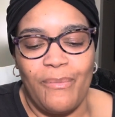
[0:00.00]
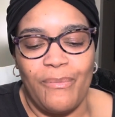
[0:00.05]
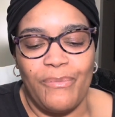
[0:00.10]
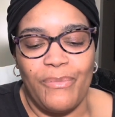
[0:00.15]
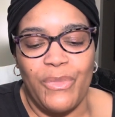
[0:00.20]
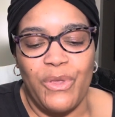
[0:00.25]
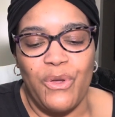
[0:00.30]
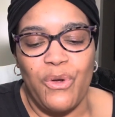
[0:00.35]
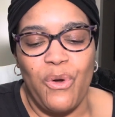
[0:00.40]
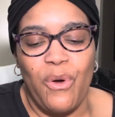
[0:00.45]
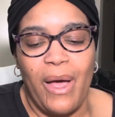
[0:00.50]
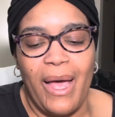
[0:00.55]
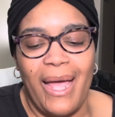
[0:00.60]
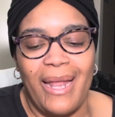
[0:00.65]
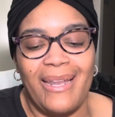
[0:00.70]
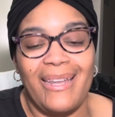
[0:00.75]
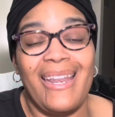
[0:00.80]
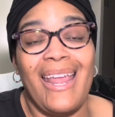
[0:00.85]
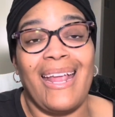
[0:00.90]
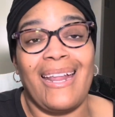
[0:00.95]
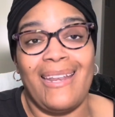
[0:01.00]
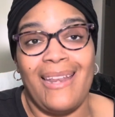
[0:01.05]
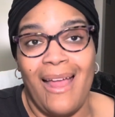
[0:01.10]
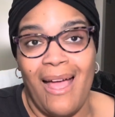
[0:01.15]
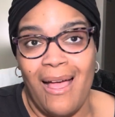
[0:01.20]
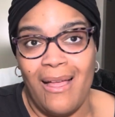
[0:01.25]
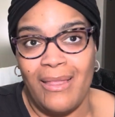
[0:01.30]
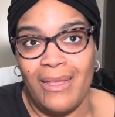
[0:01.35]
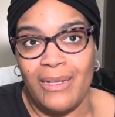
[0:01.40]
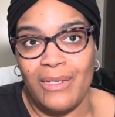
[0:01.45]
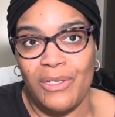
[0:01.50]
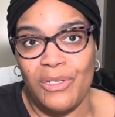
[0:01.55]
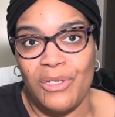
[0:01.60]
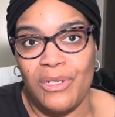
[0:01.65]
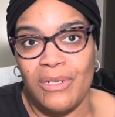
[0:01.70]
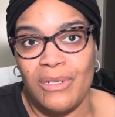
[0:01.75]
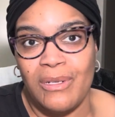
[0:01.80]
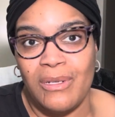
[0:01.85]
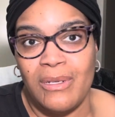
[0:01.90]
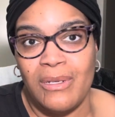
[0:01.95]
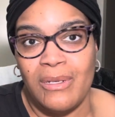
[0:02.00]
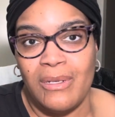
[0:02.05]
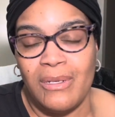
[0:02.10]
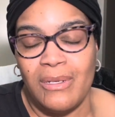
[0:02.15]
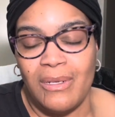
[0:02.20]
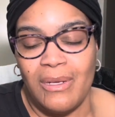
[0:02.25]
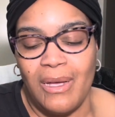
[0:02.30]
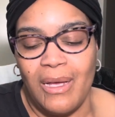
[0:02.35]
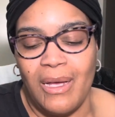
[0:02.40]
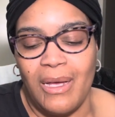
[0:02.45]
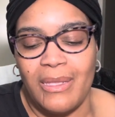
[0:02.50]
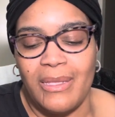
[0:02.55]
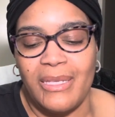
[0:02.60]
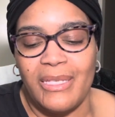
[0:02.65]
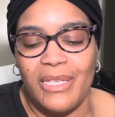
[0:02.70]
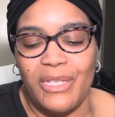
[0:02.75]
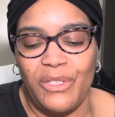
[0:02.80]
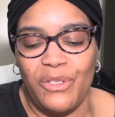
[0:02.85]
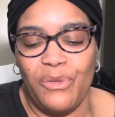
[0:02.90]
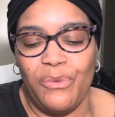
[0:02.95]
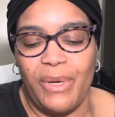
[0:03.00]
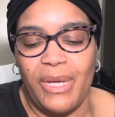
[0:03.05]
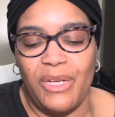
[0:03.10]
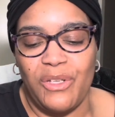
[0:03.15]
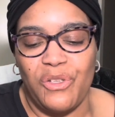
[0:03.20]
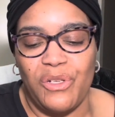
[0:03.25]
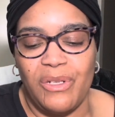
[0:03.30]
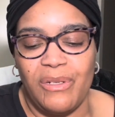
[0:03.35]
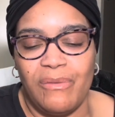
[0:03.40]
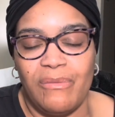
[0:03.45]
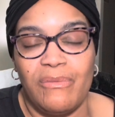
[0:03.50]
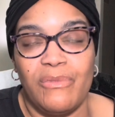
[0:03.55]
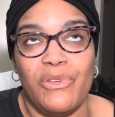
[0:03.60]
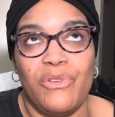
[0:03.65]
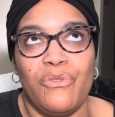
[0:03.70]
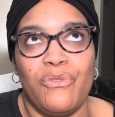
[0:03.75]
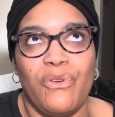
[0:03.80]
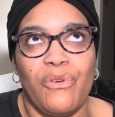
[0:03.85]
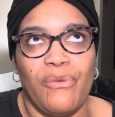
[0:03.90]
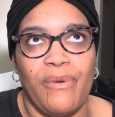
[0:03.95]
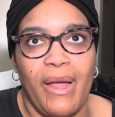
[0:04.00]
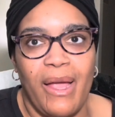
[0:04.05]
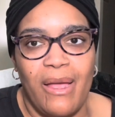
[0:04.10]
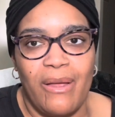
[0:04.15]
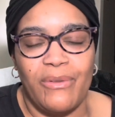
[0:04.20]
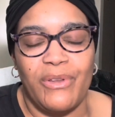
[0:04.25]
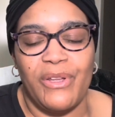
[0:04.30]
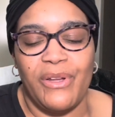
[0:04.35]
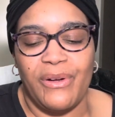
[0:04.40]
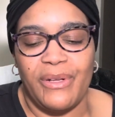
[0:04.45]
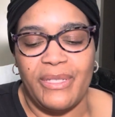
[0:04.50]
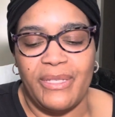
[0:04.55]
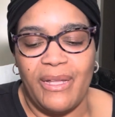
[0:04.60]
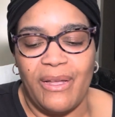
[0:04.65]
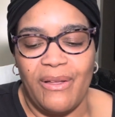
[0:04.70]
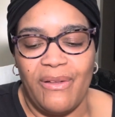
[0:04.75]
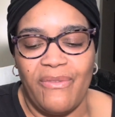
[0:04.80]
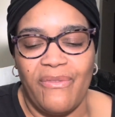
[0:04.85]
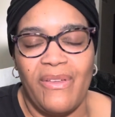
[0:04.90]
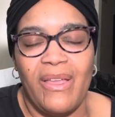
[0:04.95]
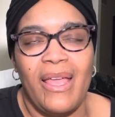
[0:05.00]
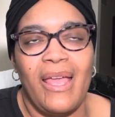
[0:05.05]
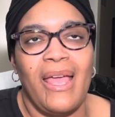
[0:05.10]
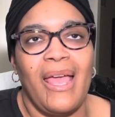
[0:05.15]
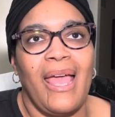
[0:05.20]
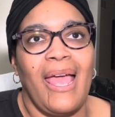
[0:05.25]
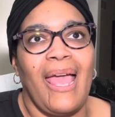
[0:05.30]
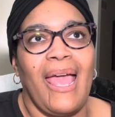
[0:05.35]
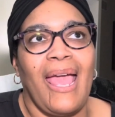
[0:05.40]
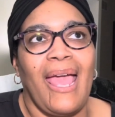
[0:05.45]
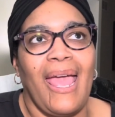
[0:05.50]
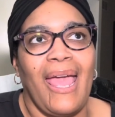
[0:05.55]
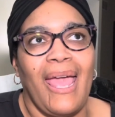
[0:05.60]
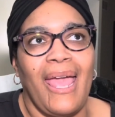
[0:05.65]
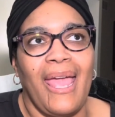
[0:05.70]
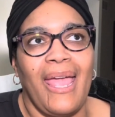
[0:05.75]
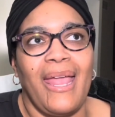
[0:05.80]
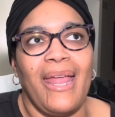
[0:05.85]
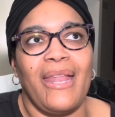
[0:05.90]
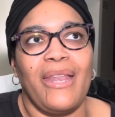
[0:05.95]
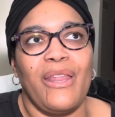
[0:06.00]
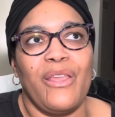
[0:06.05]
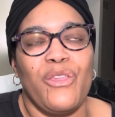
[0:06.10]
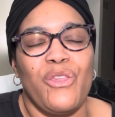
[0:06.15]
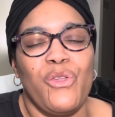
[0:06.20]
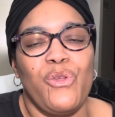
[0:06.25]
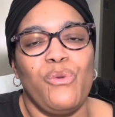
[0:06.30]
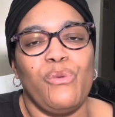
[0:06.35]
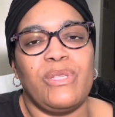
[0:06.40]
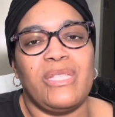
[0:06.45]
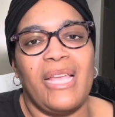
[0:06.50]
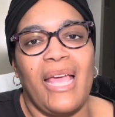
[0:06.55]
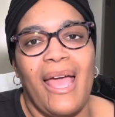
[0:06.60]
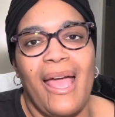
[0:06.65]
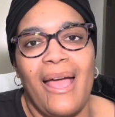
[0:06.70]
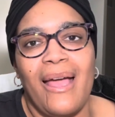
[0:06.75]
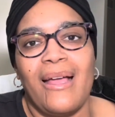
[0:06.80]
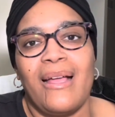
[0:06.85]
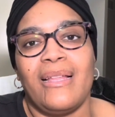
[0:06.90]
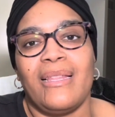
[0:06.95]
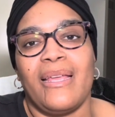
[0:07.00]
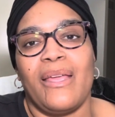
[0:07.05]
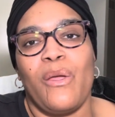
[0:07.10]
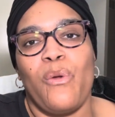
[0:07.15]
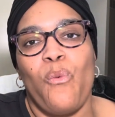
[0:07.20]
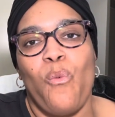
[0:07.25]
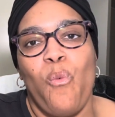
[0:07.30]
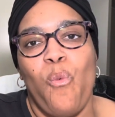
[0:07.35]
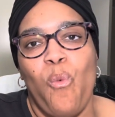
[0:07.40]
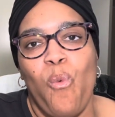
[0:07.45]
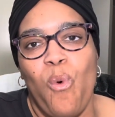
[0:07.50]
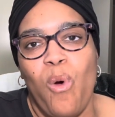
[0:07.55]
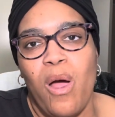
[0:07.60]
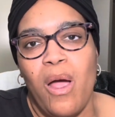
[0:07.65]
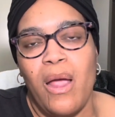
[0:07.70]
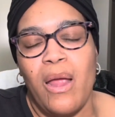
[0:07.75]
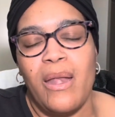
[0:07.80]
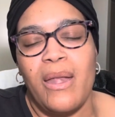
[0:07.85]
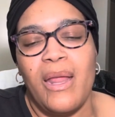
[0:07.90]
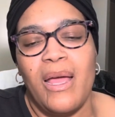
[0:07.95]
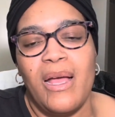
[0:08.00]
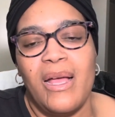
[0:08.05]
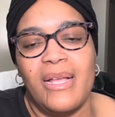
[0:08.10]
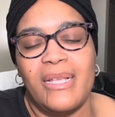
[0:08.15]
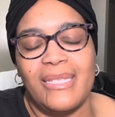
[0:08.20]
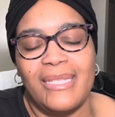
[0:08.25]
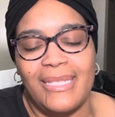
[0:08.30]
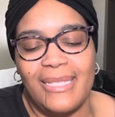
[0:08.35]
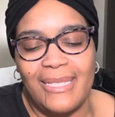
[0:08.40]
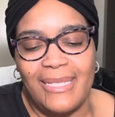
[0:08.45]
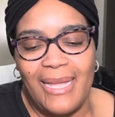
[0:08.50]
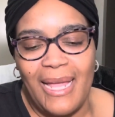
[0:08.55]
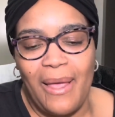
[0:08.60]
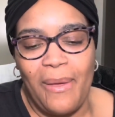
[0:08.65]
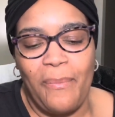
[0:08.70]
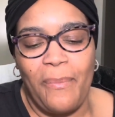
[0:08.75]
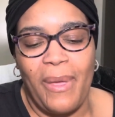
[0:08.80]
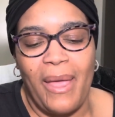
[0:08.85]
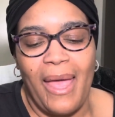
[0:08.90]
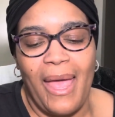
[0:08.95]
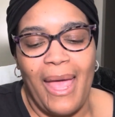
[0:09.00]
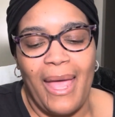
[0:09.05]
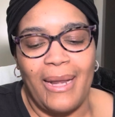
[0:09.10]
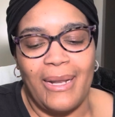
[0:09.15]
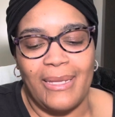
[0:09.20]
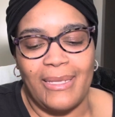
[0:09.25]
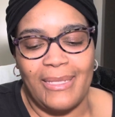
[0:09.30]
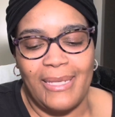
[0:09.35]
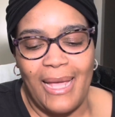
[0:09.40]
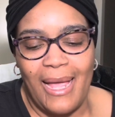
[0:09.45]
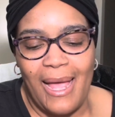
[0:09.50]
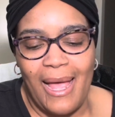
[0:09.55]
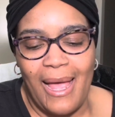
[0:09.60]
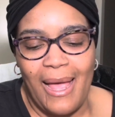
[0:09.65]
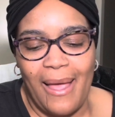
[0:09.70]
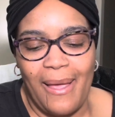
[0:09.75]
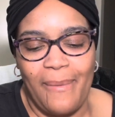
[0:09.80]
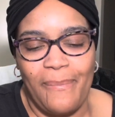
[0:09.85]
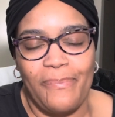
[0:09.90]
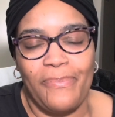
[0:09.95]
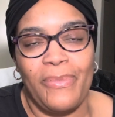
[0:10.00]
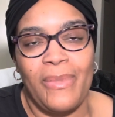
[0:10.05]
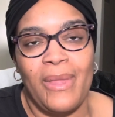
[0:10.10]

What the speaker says: you go ahead and acknowledge the situation, you ground yourself, and you tackle it one step at a time